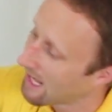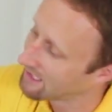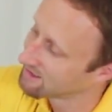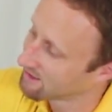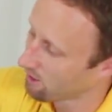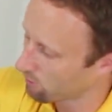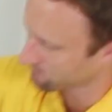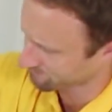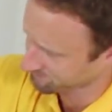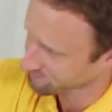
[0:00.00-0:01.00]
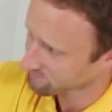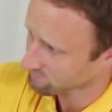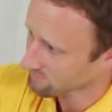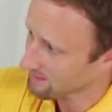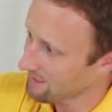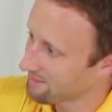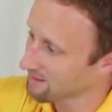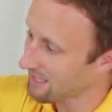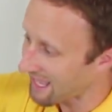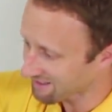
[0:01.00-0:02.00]
And so, the
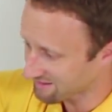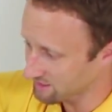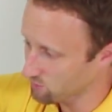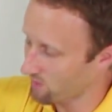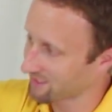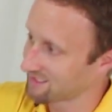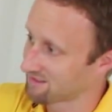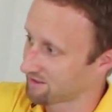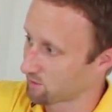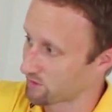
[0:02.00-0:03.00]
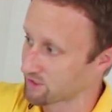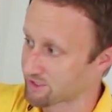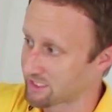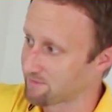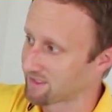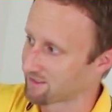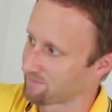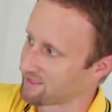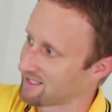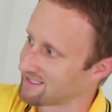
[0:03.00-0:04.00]
last thing you want to consider when you're steaming
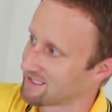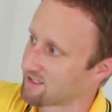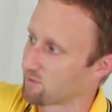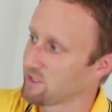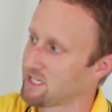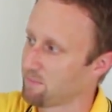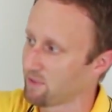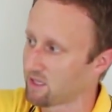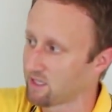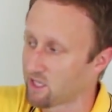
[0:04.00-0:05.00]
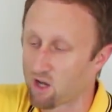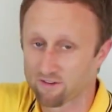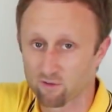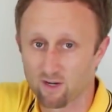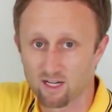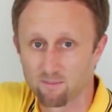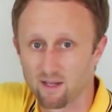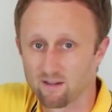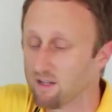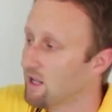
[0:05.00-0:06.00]
something like this is we typically also
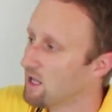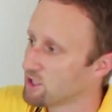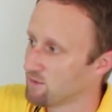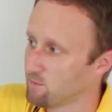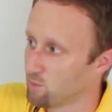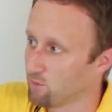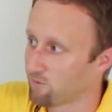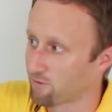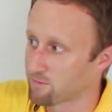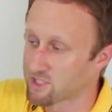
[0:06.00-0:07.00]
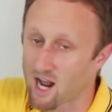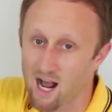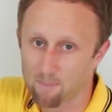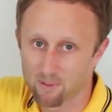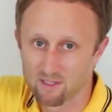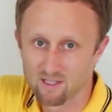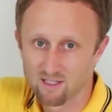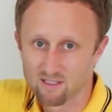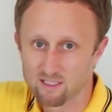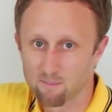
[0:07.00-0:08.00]
recommend to move from top
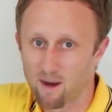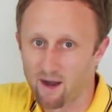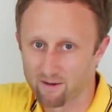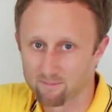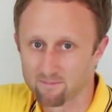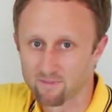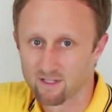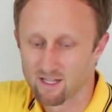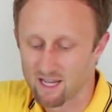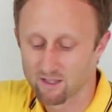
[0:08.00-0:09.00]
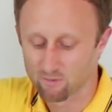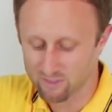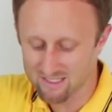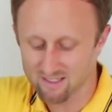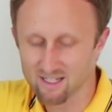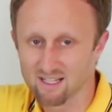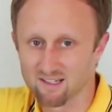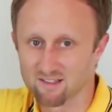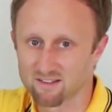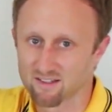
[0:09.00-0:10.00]
to bottom. And the reason
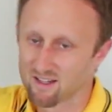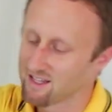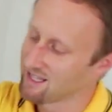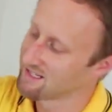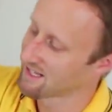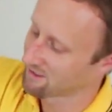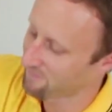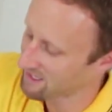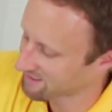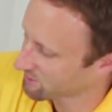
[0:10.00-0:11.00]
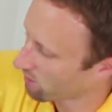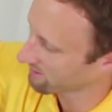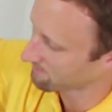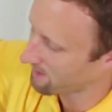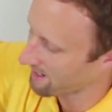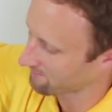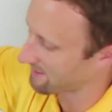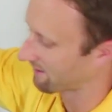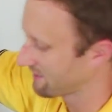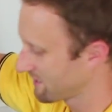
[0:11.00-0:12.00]
is that if I start at the bottom
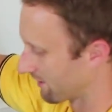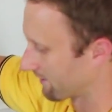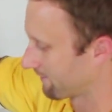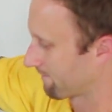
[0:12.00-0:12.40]
down here,